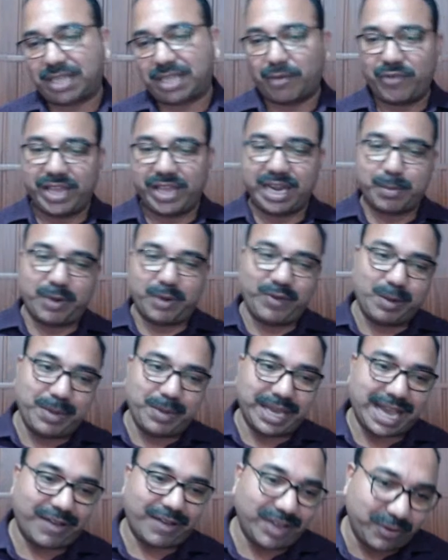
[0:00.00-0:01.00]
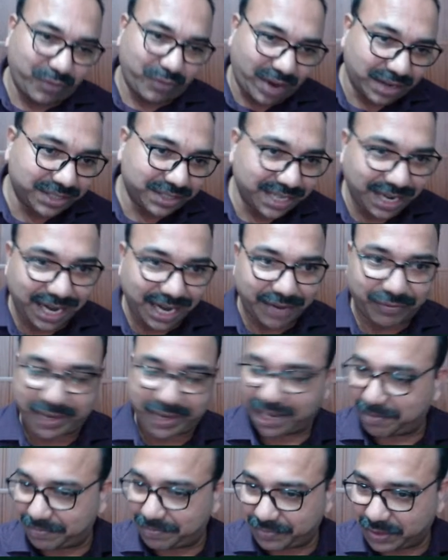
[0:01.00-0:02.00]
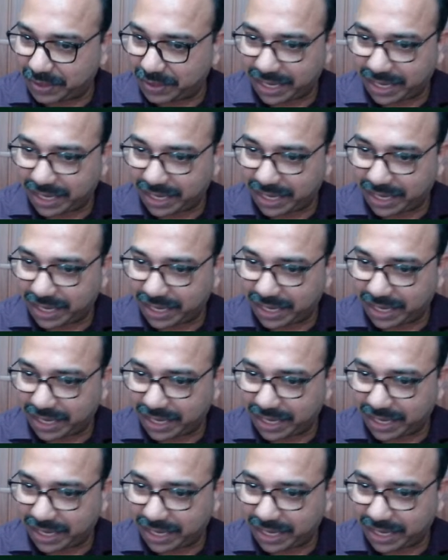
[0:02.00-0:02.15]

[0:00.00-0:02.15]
some variable will be having function lifetime.